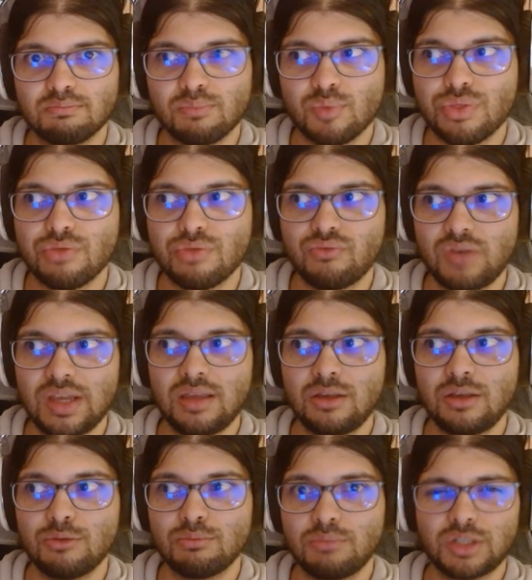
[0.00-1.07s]

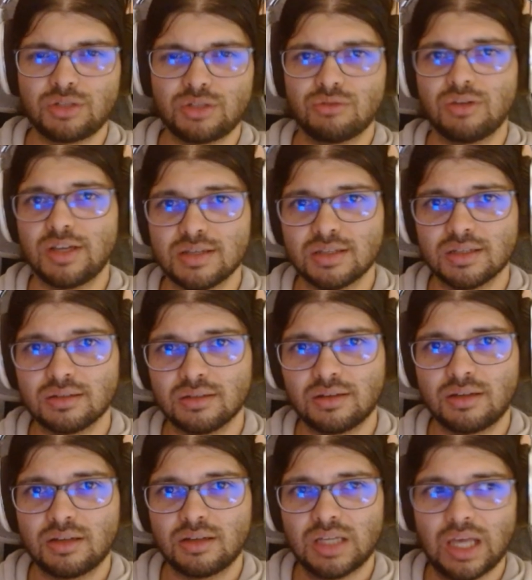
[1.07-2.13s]
three mysteries?
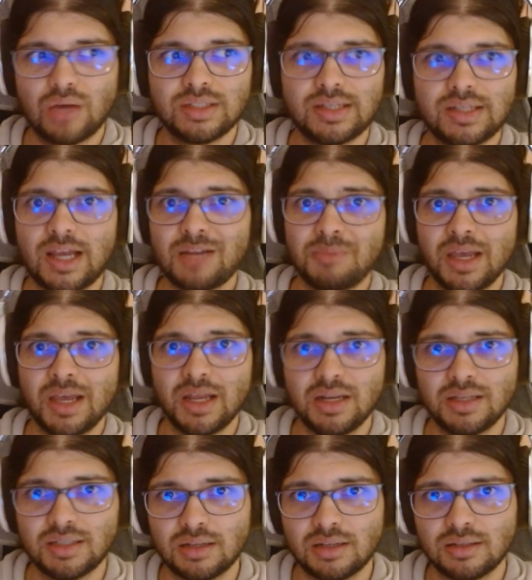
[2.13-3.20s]
How does that make any
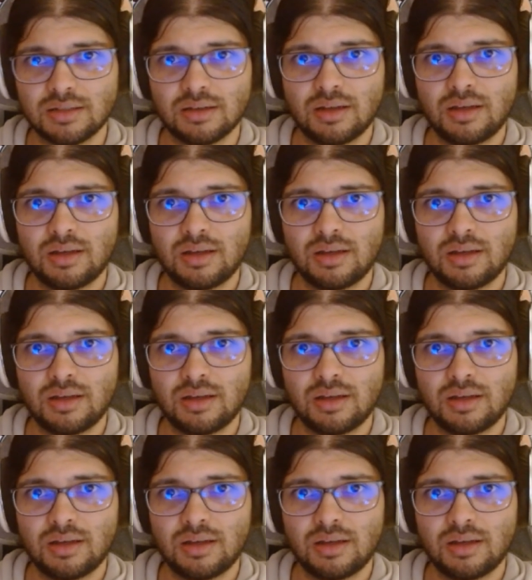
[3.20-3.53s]
sense?